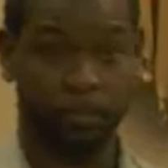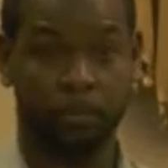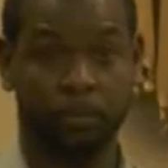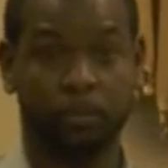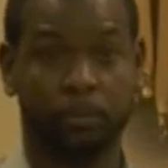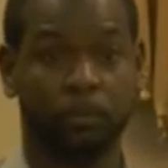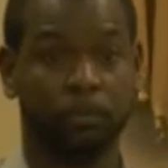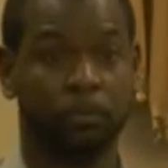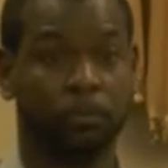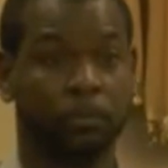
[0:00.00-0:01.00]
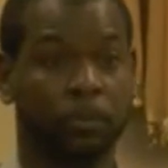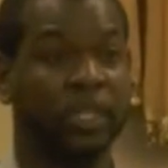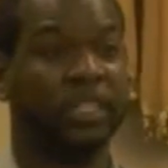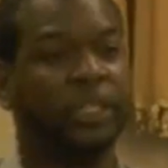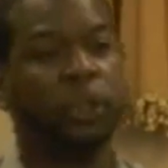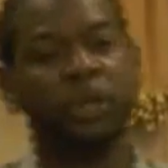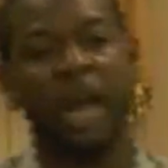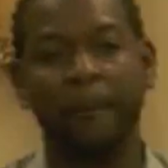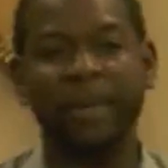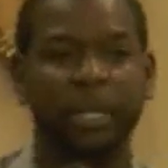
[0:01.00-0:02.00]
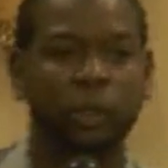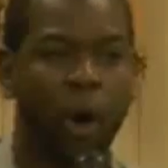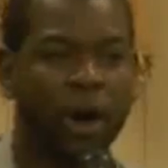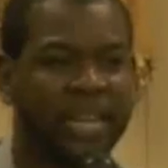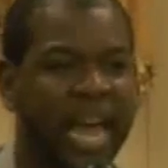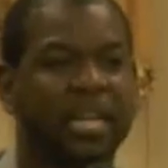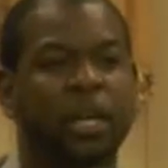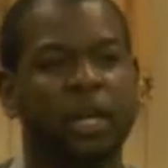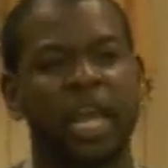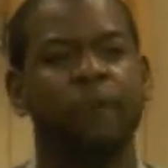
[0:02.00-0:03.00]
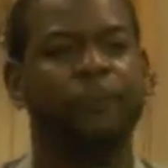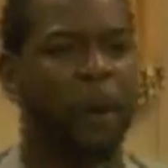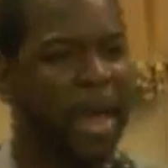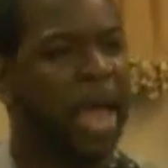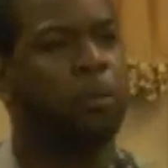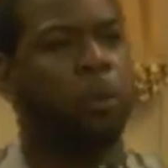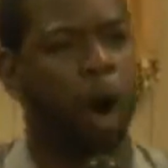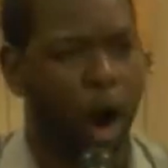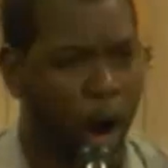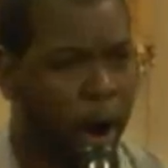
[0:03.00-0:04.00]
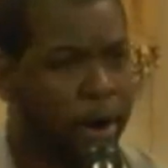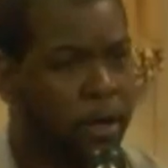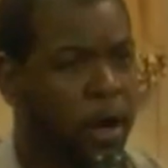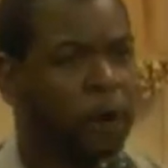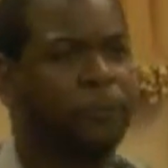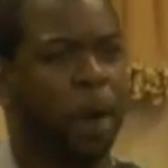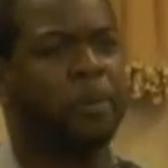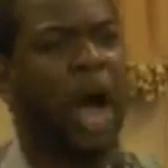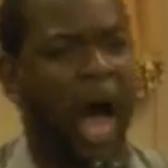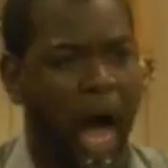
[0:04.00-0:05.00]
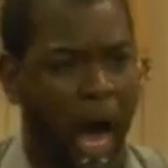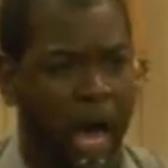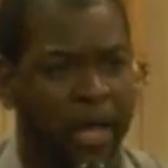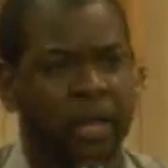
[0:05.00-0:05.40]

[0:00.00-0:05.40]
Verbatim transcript: Yes, sir. Tell it. Did you come in the door today looking from a word from God